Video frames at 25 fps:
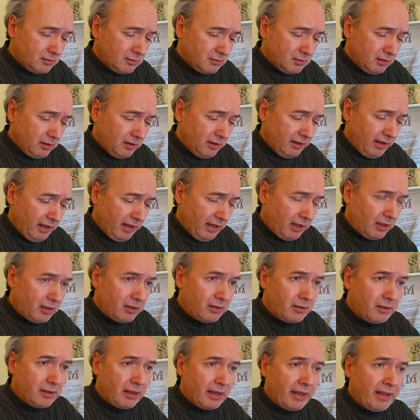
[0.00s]
And
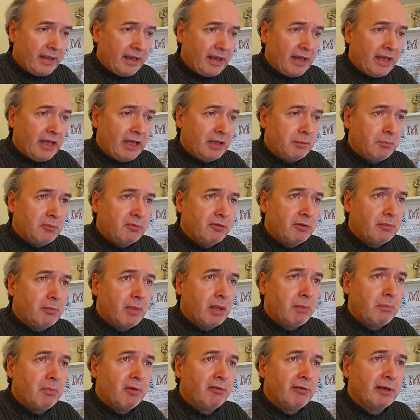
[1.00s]
now I am
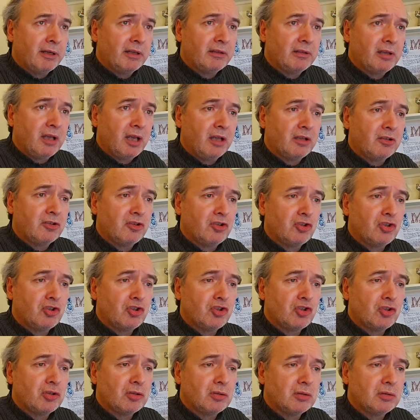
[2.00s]
remembering touch.